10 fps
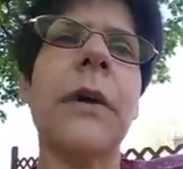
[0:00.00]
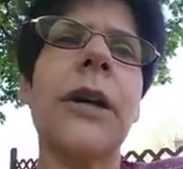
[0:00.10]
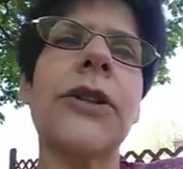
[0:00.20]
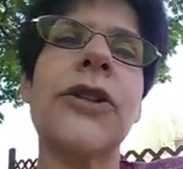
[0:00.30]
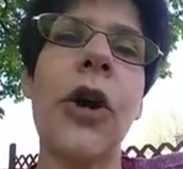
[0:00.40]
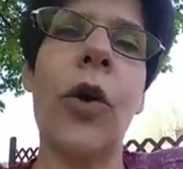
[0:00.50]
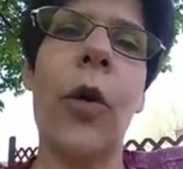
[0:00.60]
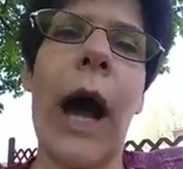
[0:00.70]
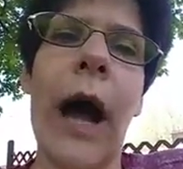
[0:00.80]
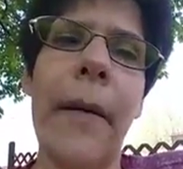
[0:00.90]
So
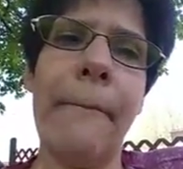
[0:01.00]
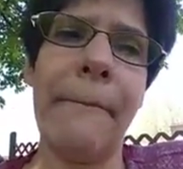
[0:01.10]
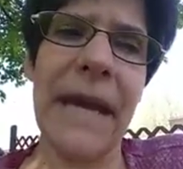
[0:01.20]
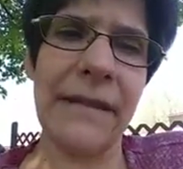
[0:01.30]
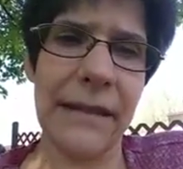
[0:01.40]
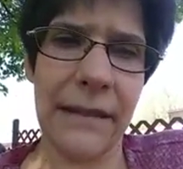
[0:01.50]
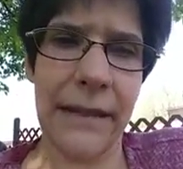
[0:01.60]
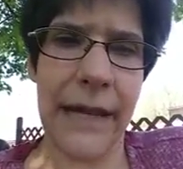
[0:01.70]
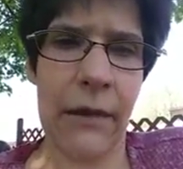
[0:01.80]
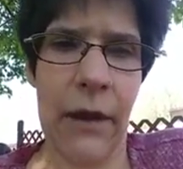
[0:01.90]

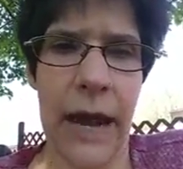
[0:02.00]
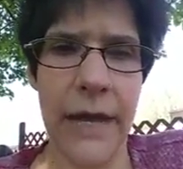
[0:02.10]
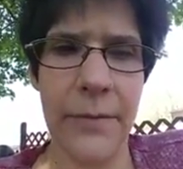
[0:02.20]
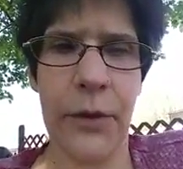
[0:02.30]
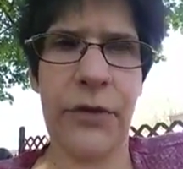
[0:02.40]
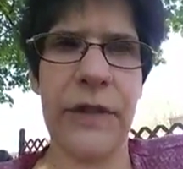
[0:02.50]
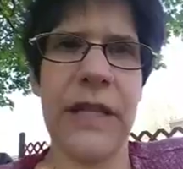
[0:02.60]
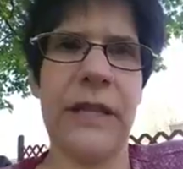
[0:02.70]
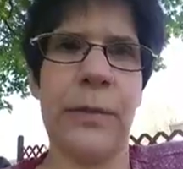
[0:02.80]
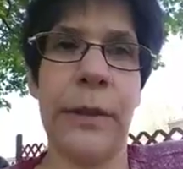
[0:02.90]
basically how I put
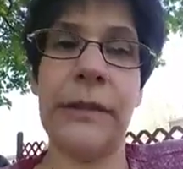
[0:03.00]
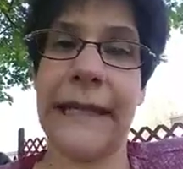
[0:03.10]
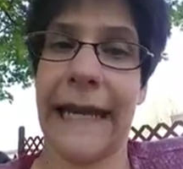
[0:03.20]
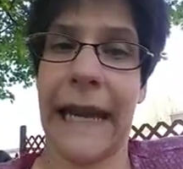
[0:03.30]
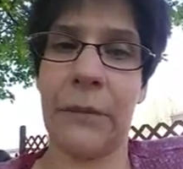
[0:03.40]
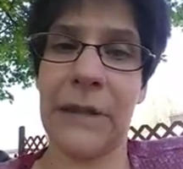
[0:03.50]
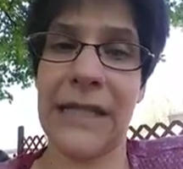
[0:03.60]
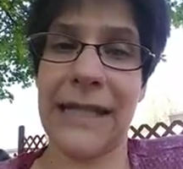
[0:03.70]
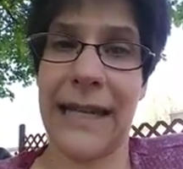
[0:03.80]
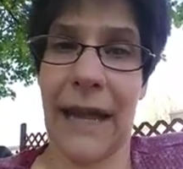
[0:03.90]
these Build It games
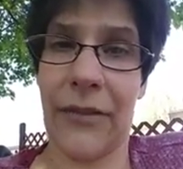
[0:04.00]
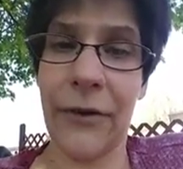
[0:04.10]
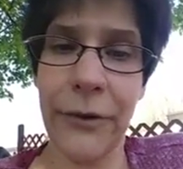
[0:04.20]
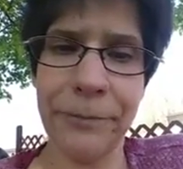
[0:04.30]
together